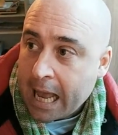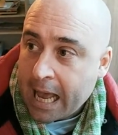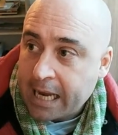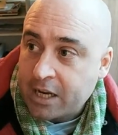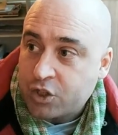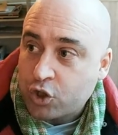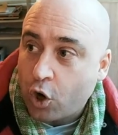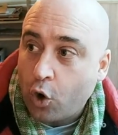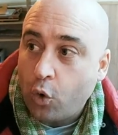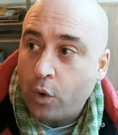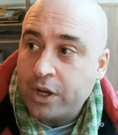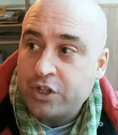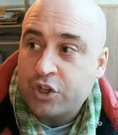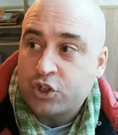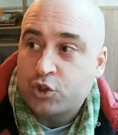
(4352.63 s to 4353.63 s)
and it's
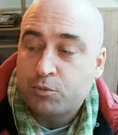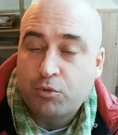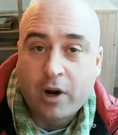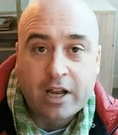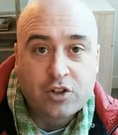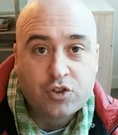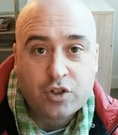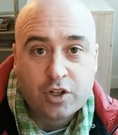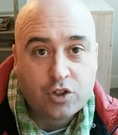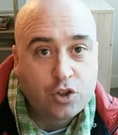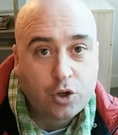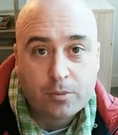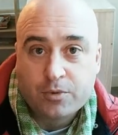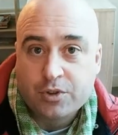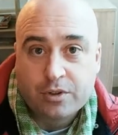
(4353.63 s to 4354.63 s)
always expressed in
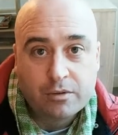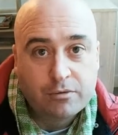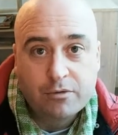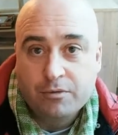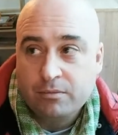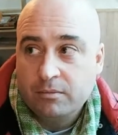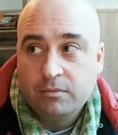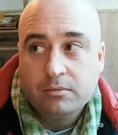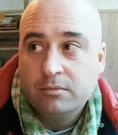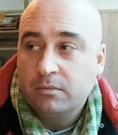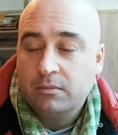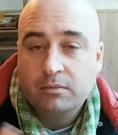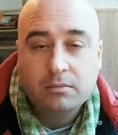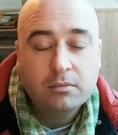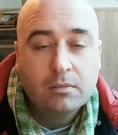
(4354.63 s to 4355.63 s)
terms of
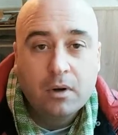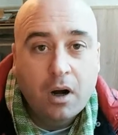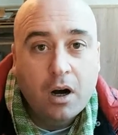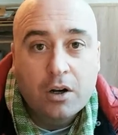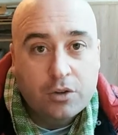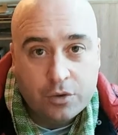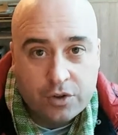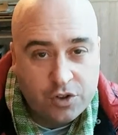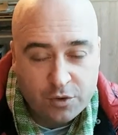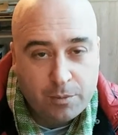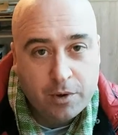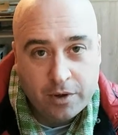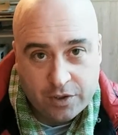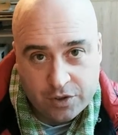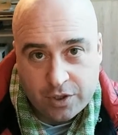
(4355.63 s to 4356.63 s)
hundreds of
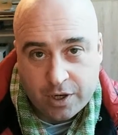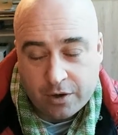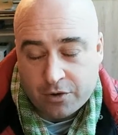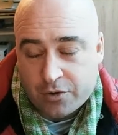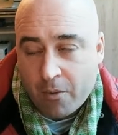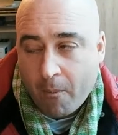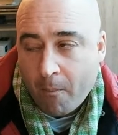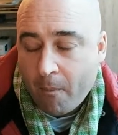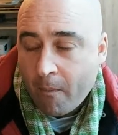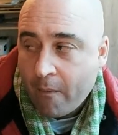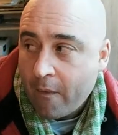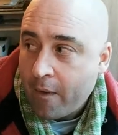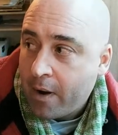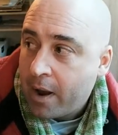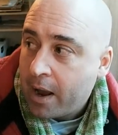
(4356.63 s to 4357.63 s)
millions of years.
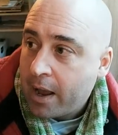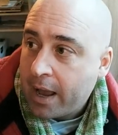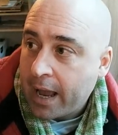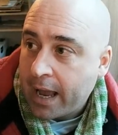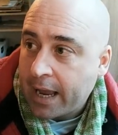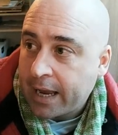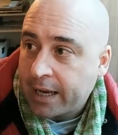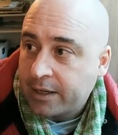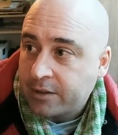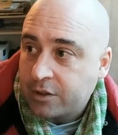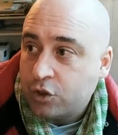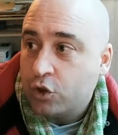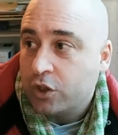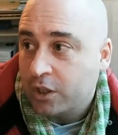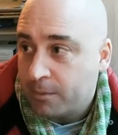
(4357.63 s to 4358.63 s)
And
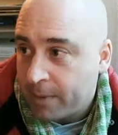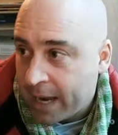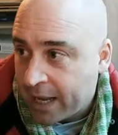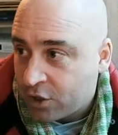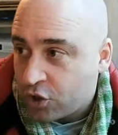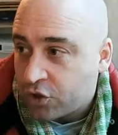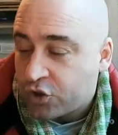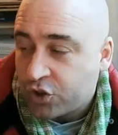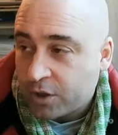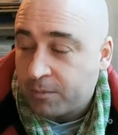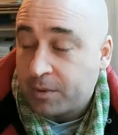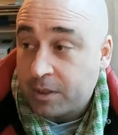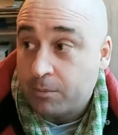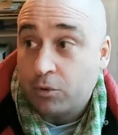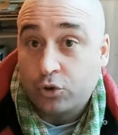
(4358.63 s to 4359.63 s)
you can imagine some
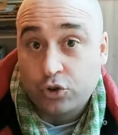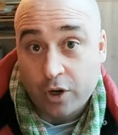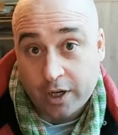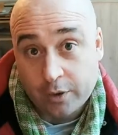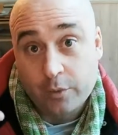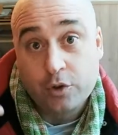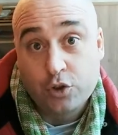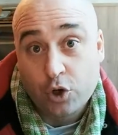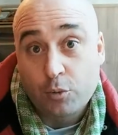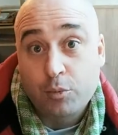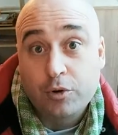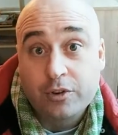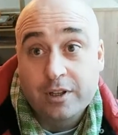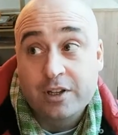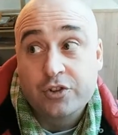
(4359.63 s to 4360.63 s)
people try to
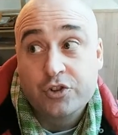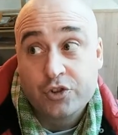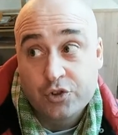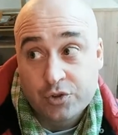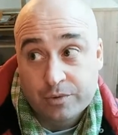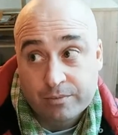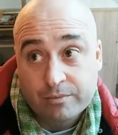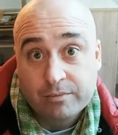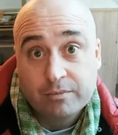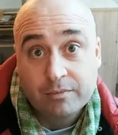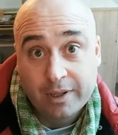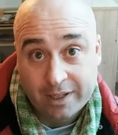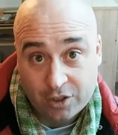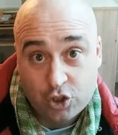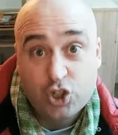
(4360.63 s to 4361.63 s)
interpret this
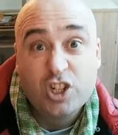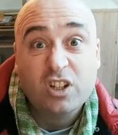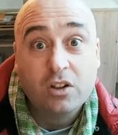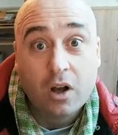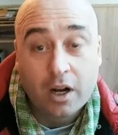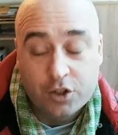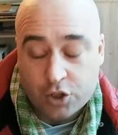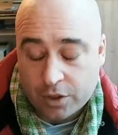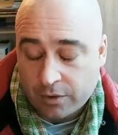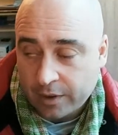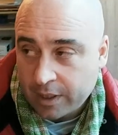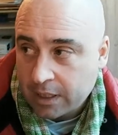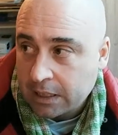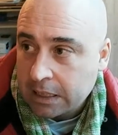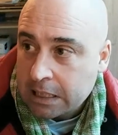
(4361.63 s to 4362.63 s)
like
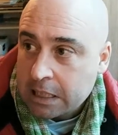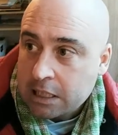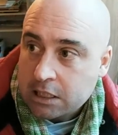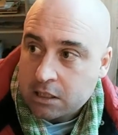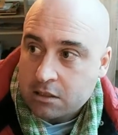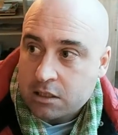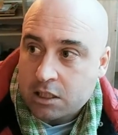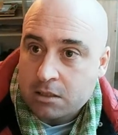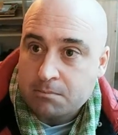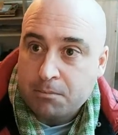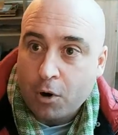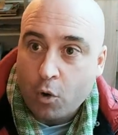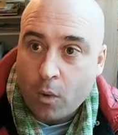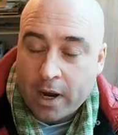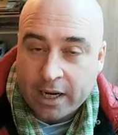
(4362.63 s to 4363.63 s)
geologically. There are some
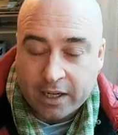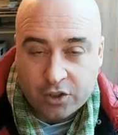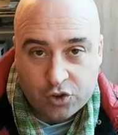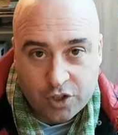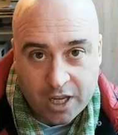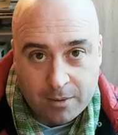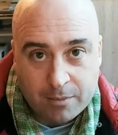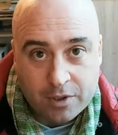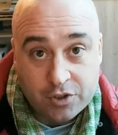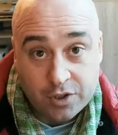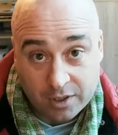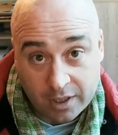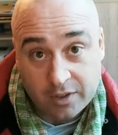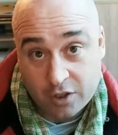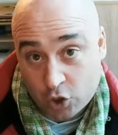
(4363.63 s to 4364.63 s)
poetic statements that,
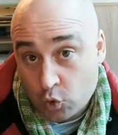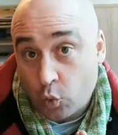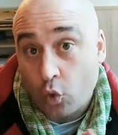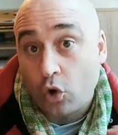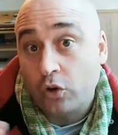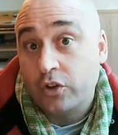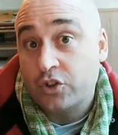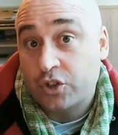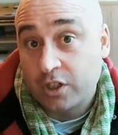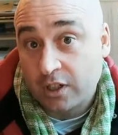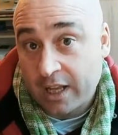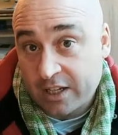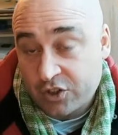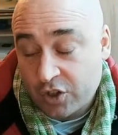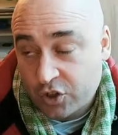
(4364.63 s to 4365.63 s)
like, this world is going to
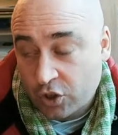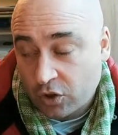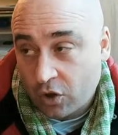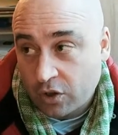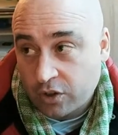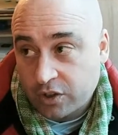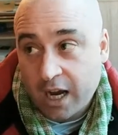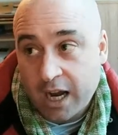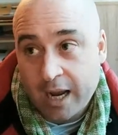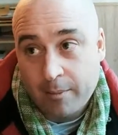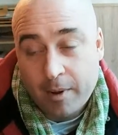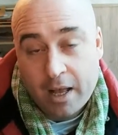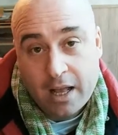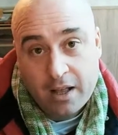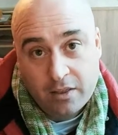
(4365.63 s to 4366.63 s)
last such a long time
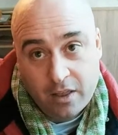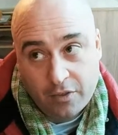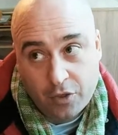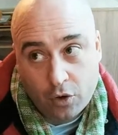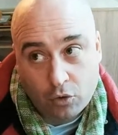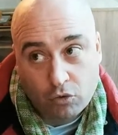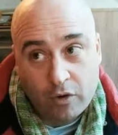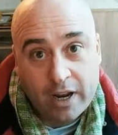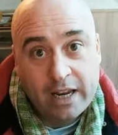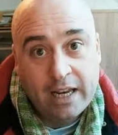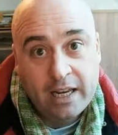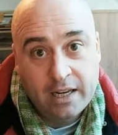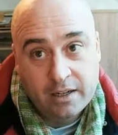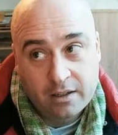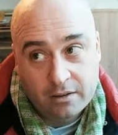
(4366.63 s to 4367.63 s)
that the
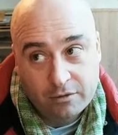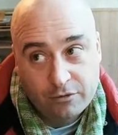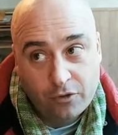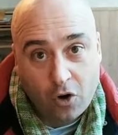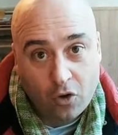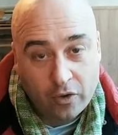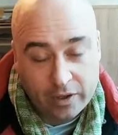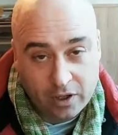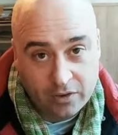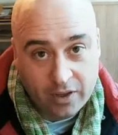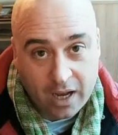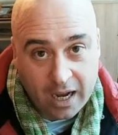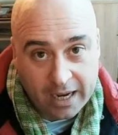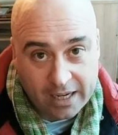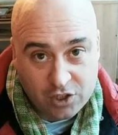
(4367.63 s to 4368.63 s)
rain falling on the
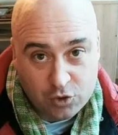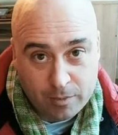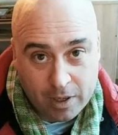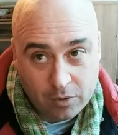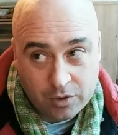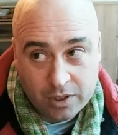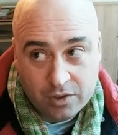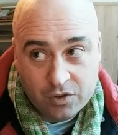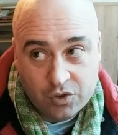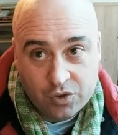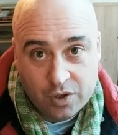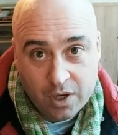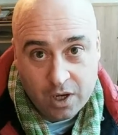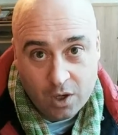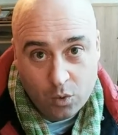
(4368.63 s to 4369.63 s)
highest
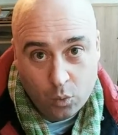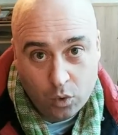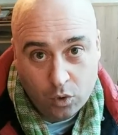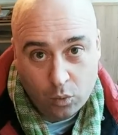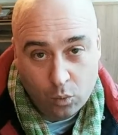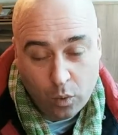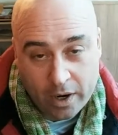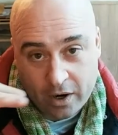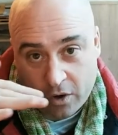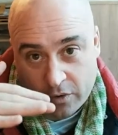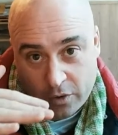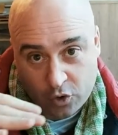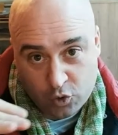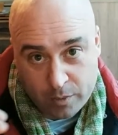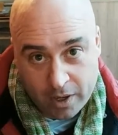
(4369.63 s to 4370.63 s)
mountains will wear
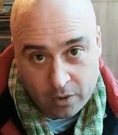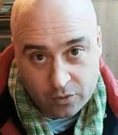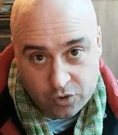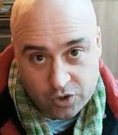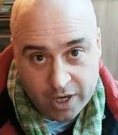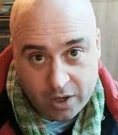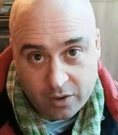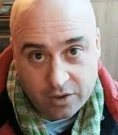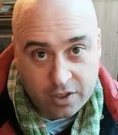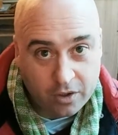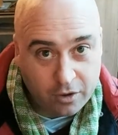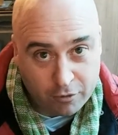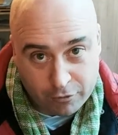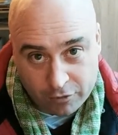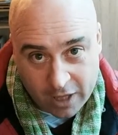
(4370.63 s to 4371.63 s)
those mountains down until
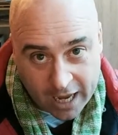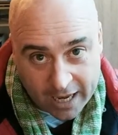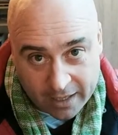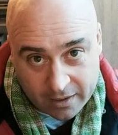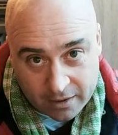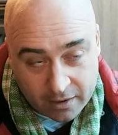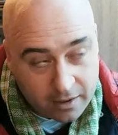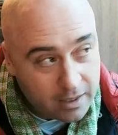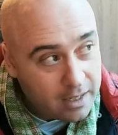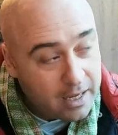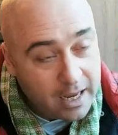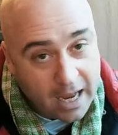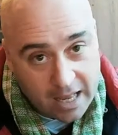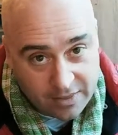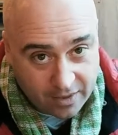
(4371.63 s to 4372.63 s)
they're flat.
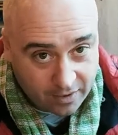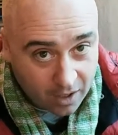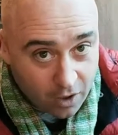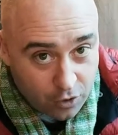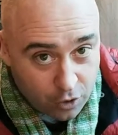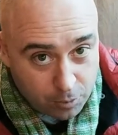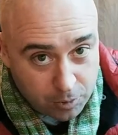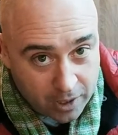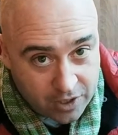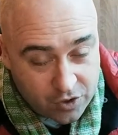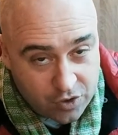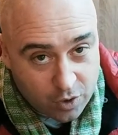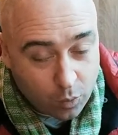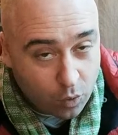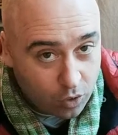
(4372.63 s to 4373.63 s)
And that other
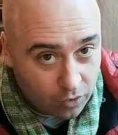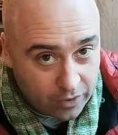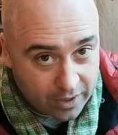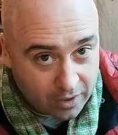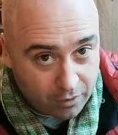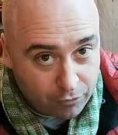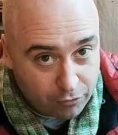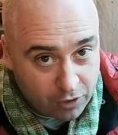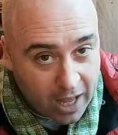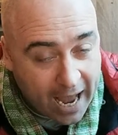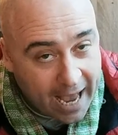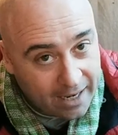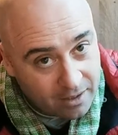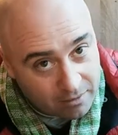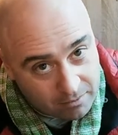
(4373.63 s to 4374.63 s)
places of the world that are
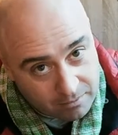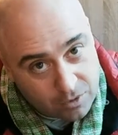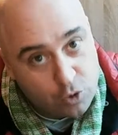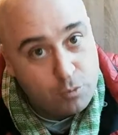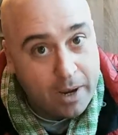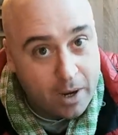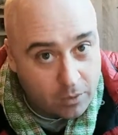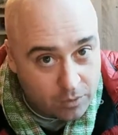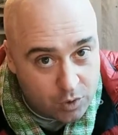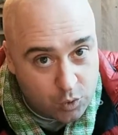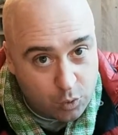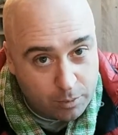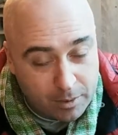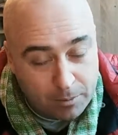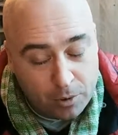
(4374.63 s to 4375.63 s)
flat, new mountains
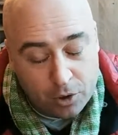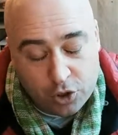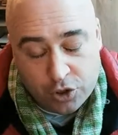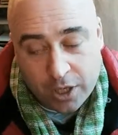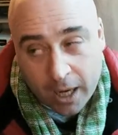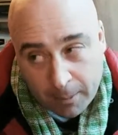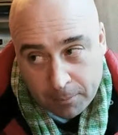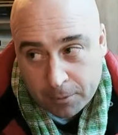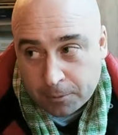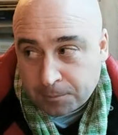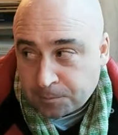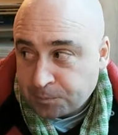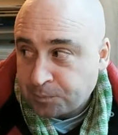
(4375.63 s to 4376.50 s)
will be pushed up.